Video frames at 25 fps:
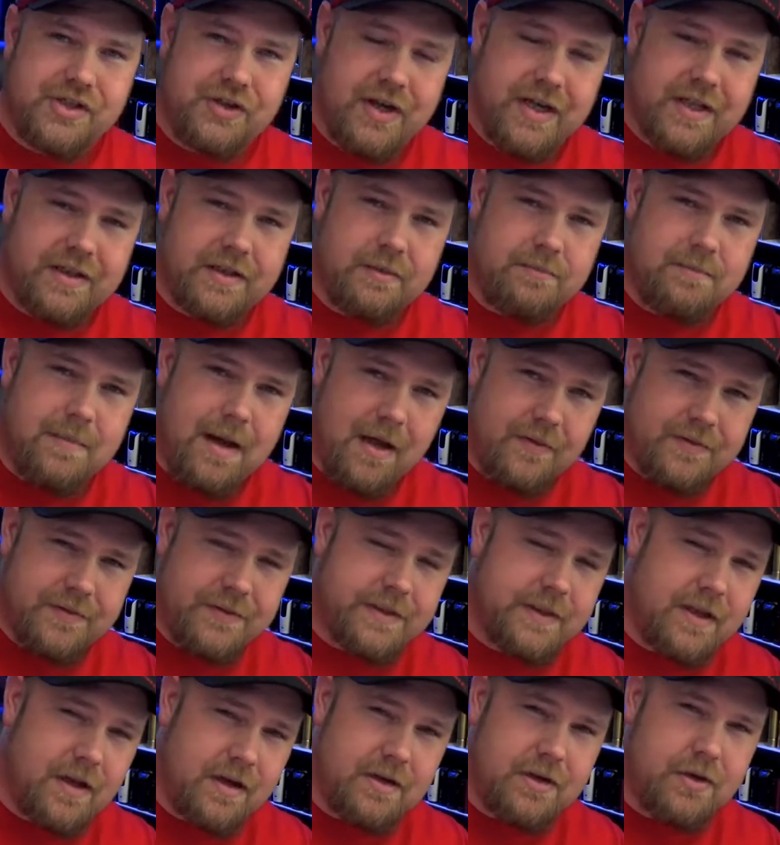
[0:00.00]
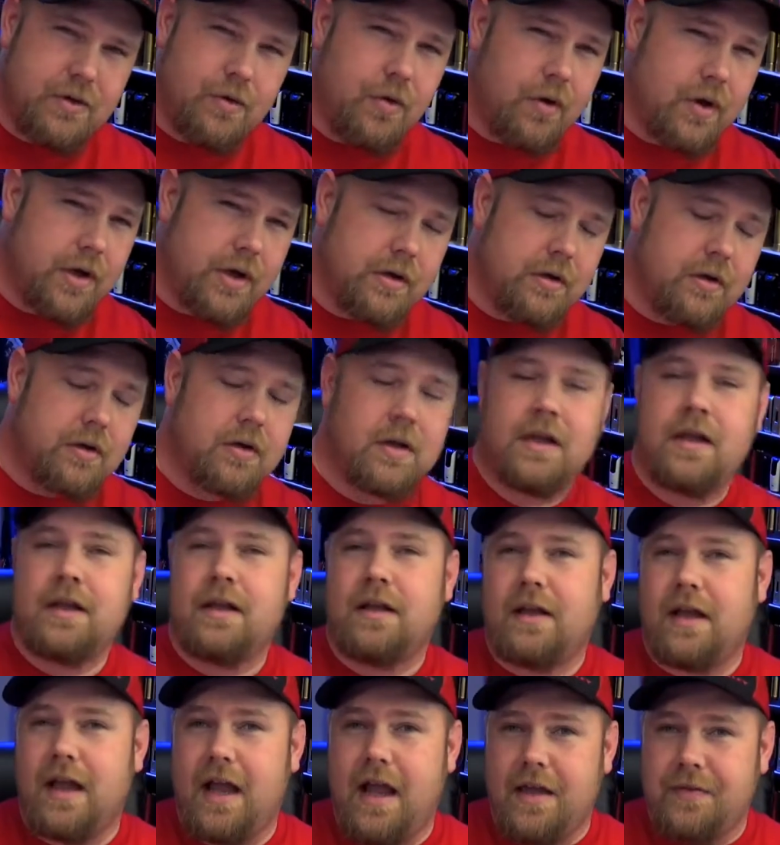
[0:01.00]
You get the mouth to lung coil
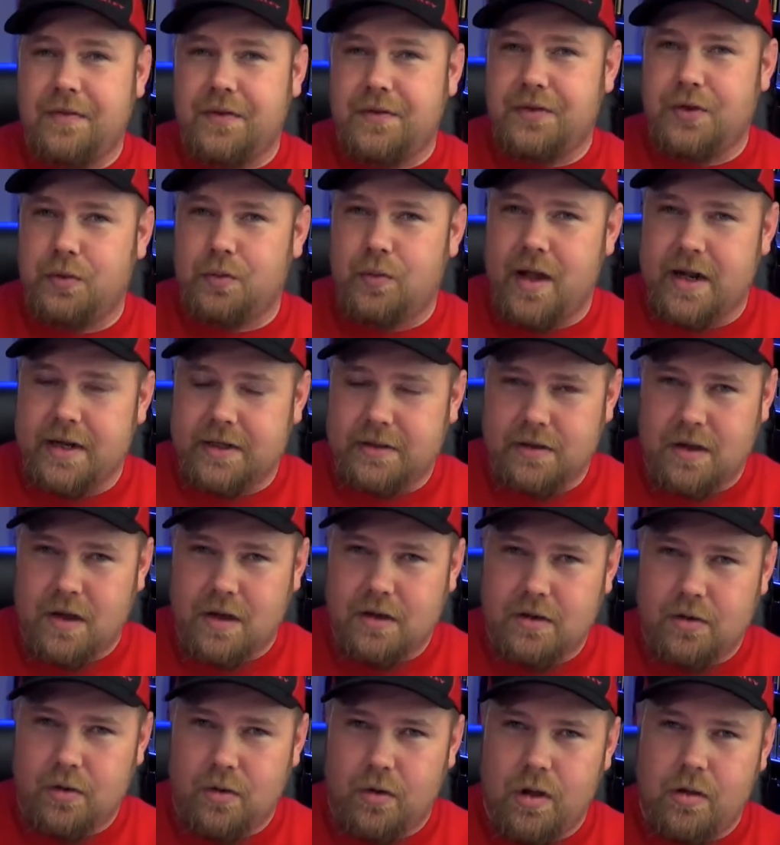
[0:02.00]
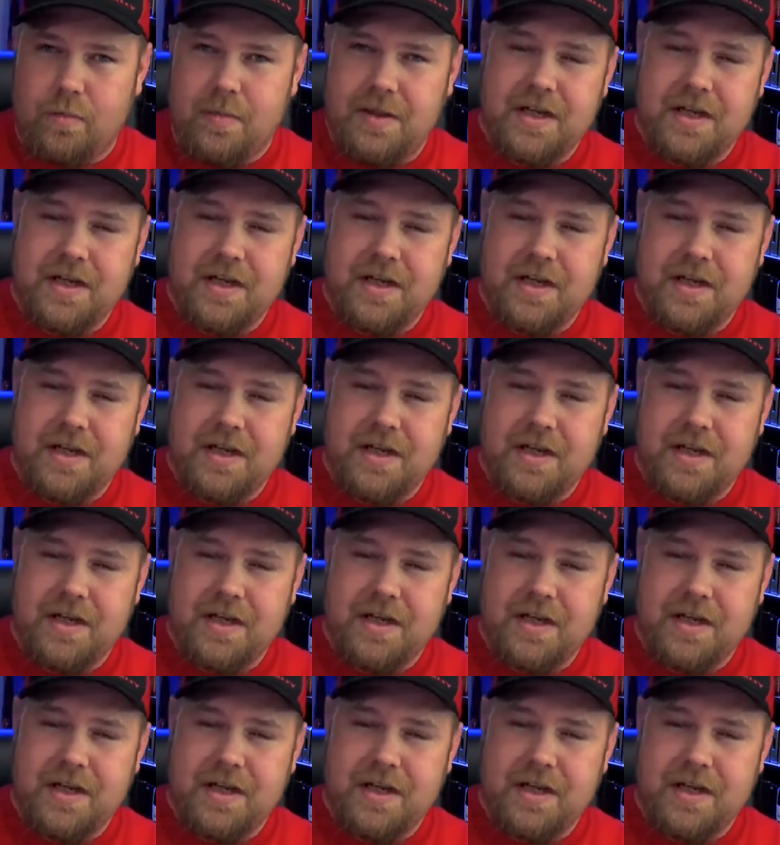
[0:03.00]
and the direct lung coil,